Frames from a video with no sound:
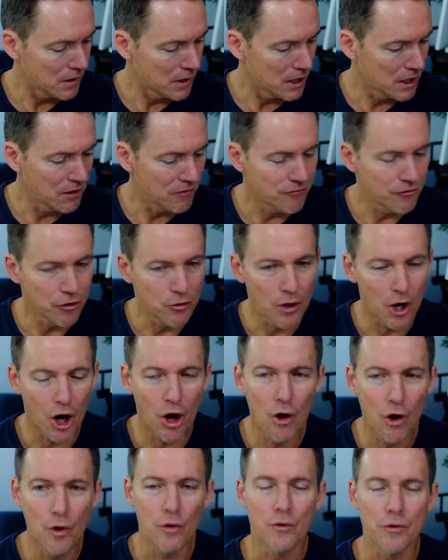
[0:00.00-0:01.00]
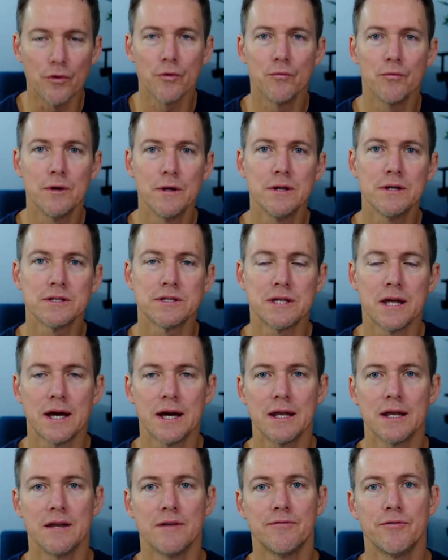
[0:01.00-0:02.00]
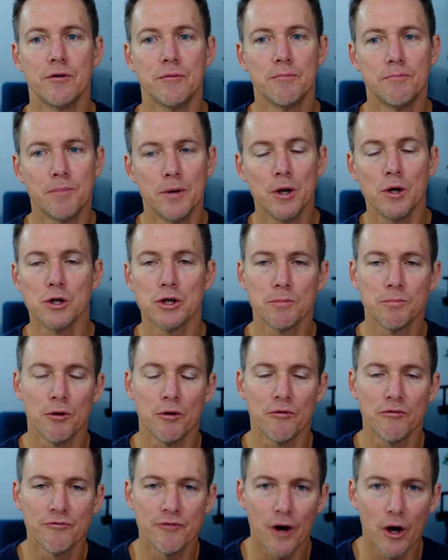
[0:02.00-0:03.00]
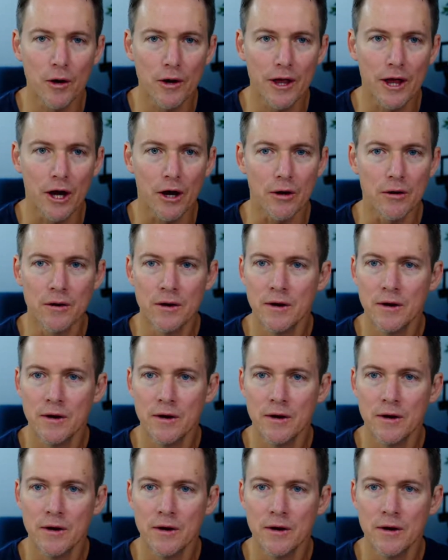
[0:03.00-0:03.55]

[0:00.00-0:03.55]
If you own real estate, if you build a portfolio,